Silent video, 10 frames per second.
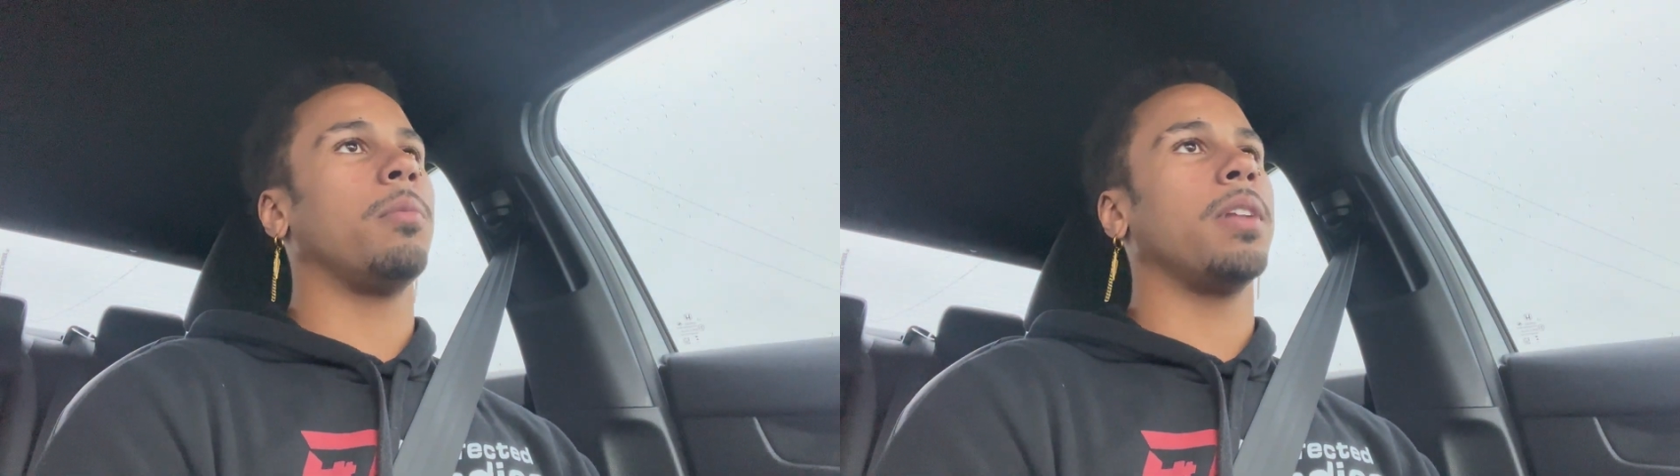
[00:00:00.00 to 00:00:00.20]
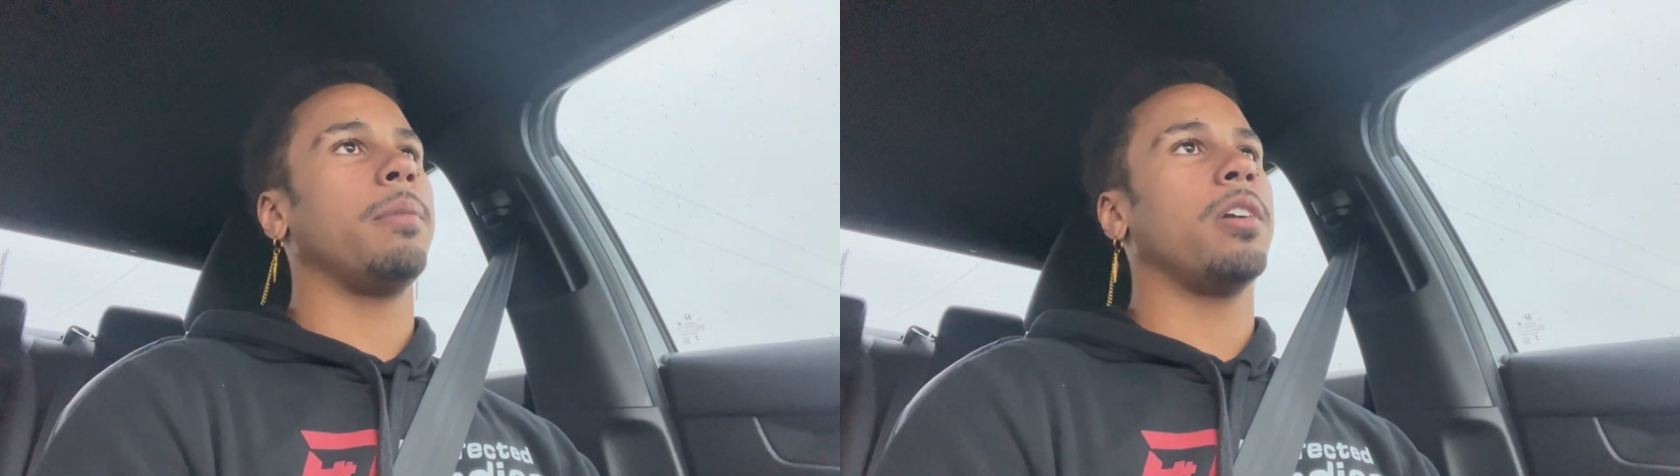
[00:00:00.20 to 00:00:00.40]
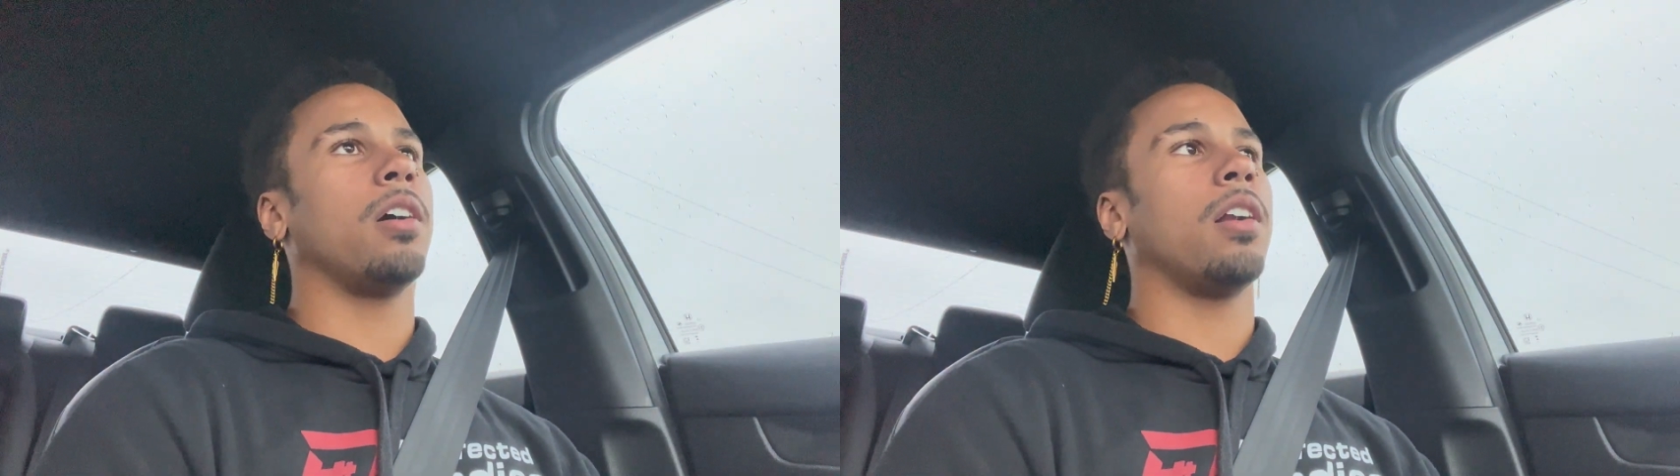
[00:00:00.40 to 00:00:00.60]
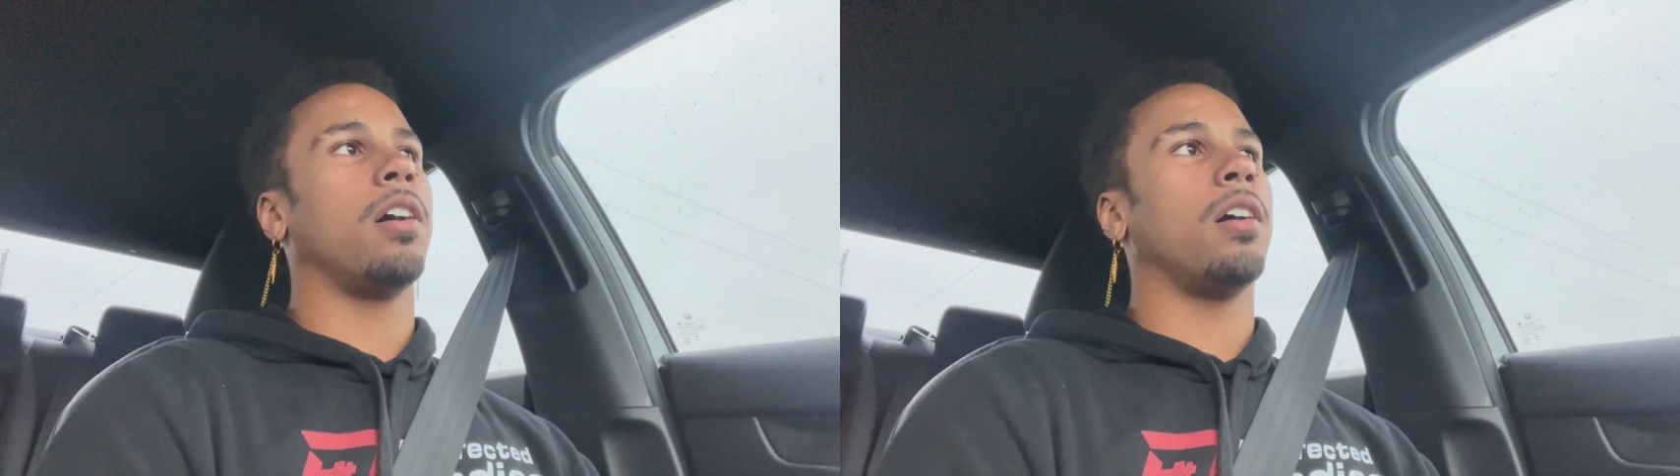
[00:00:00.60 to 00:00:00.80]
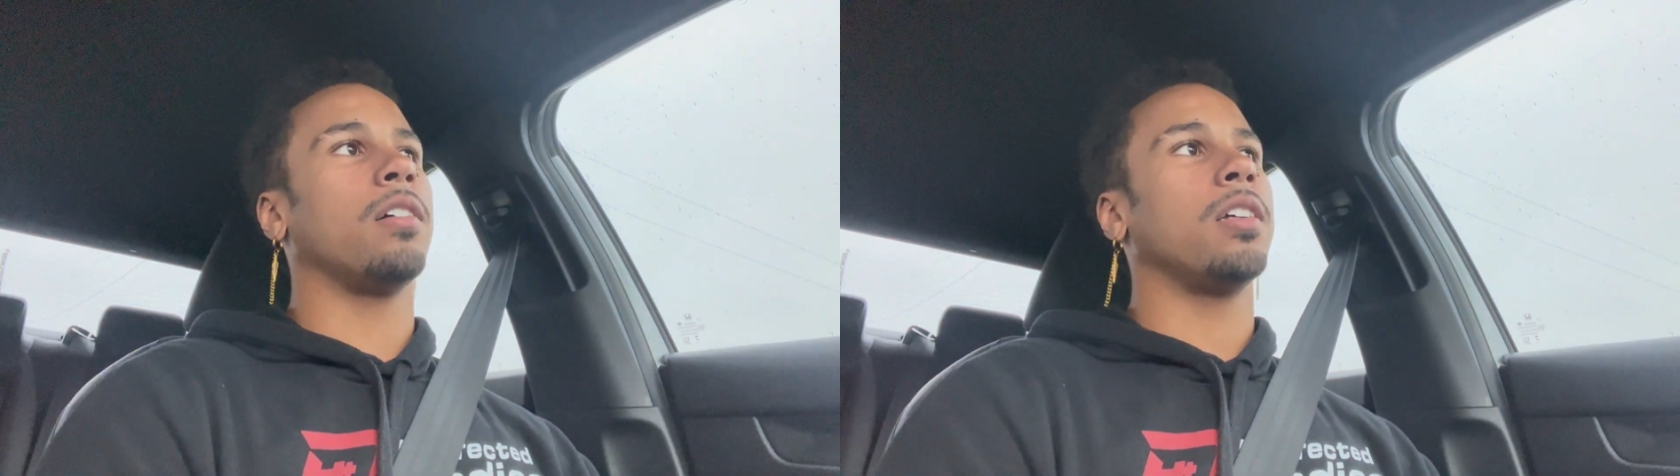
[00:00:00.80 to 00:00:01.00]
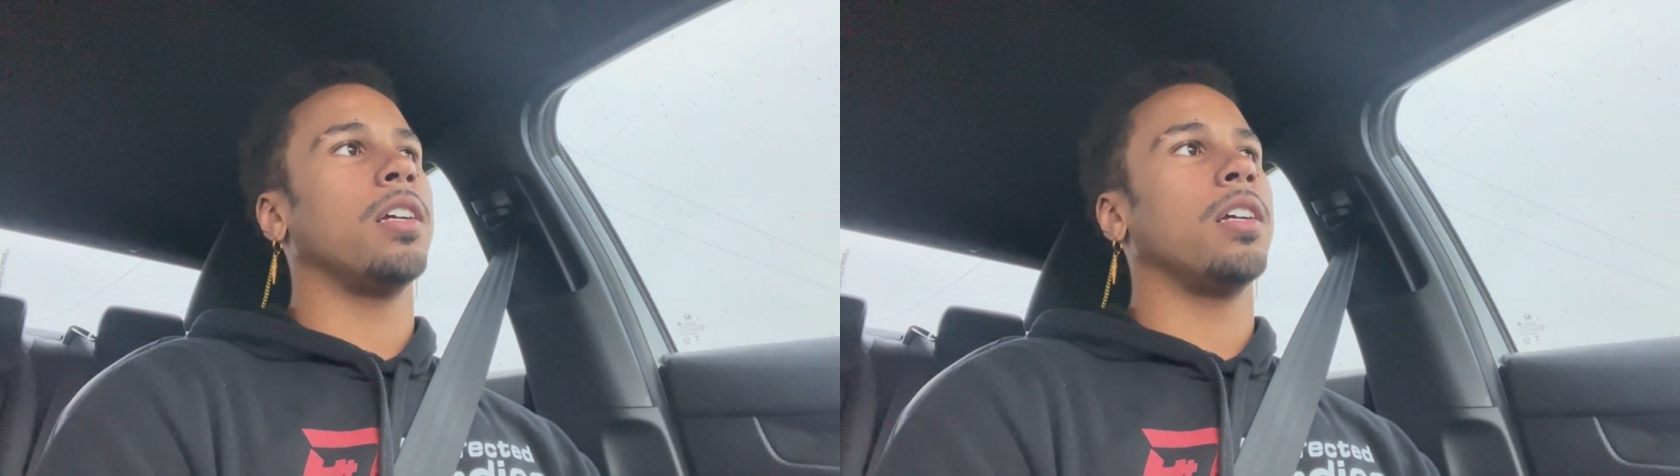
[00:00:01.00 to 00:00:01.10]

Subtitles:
blame you at all.